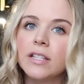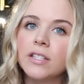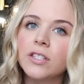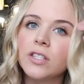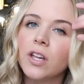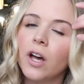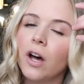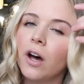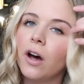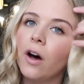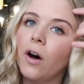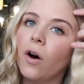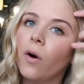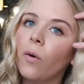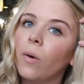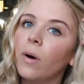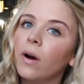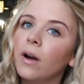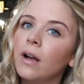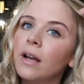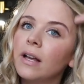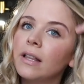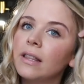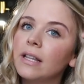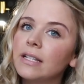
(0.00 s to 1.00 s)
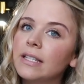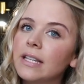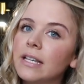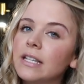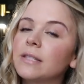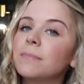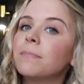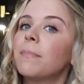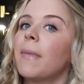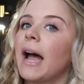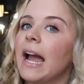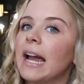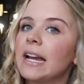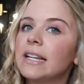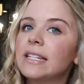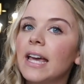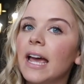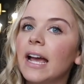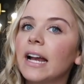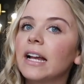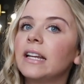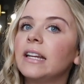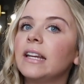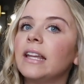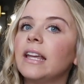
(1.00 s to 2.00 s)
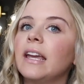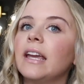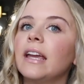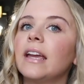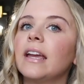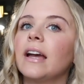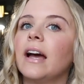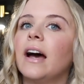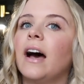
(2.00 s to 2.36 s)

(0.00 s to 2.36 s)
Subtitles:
So this is my technique.